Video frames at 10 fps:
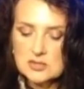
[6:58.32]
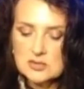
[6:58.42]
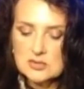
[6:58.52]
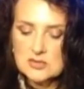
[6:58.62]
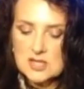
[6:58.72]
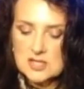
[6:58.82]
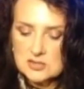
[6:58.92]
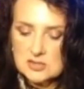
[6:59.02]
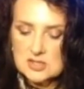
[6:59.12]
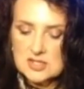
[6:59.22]
that
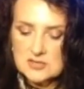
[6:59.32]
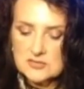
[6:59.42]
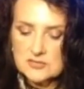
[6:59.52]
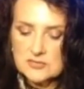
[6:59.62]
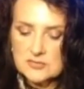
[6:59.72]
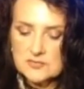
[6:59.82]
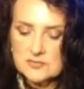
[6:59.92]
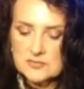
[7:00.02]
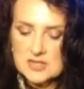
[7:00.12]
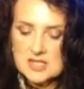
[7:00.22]
you live
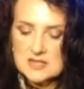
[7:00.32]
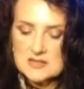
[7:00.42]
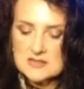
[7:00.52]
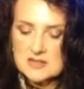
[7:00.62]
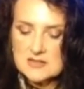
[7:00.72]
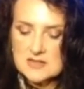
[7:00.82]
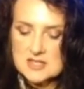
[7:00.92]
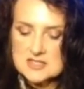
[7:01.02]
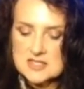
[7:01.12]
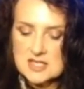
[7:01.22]
is
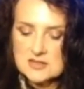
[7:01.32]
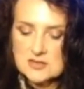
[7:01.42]
that death